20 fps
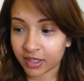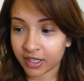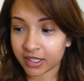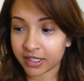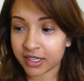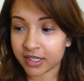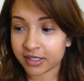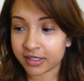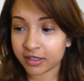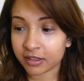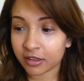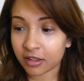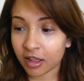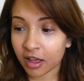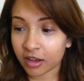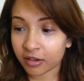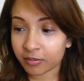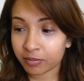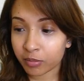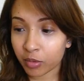It doesn't
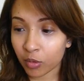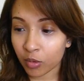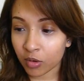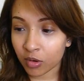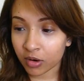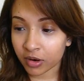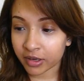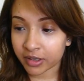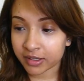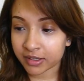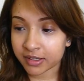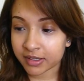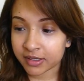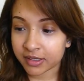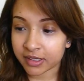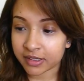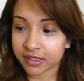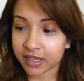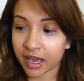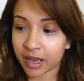clog
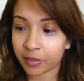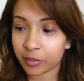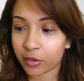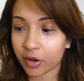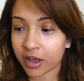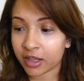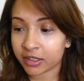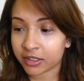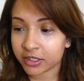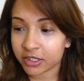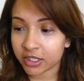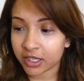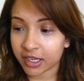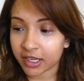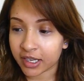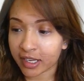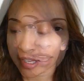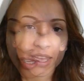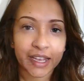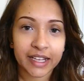pores, it's
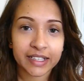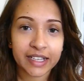hypoallergenic,